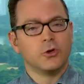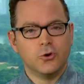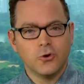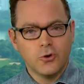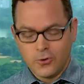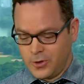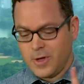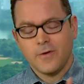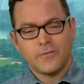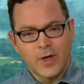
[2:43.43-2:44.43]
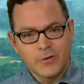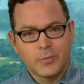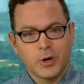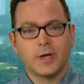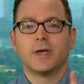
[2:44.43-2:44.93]
Google,
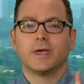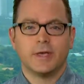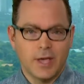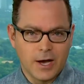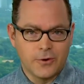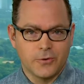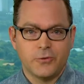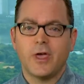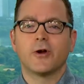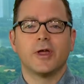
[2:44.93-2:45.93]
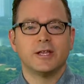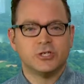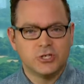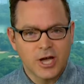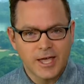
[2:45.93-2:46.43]
Facebook, Yahoo. They are a
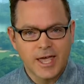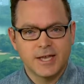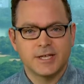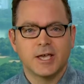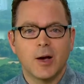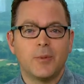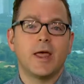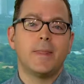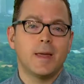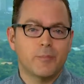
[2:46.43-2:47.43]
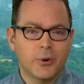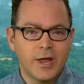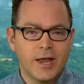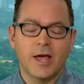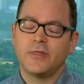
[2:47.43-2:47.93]
gigantic company, and that
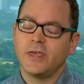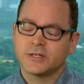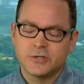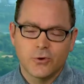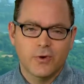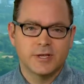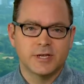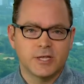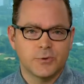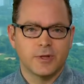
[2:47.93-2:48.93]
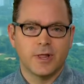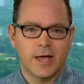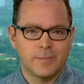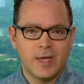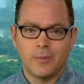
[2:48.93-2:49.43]
brand, I think, still resonates with a lot
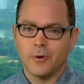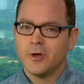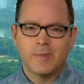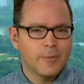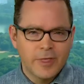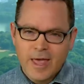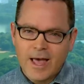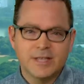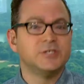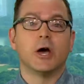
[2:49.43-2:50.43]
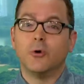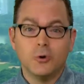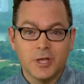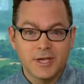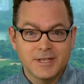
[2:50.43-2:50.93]
of people. Remember the ads,
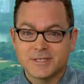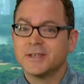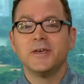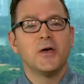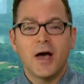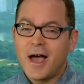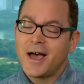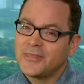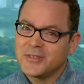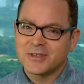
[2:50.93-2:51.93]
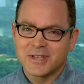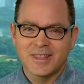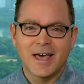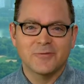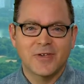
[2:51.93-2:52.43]
Yahooligans? I think there's a
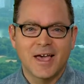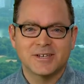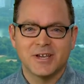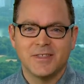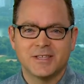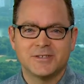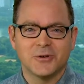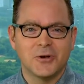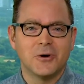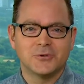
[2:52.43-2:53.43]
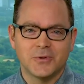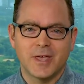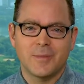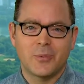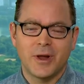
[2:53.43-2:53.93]
lot of cachet that still goes with
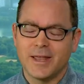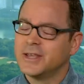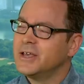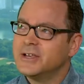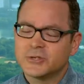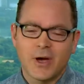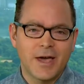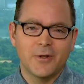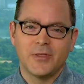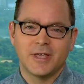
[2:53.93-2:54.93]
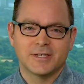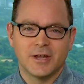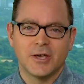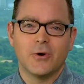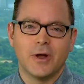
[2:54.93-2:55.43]
that brand, so I don't think it's going
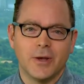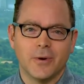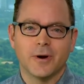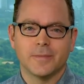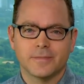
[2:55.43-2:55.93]
to go anywhere.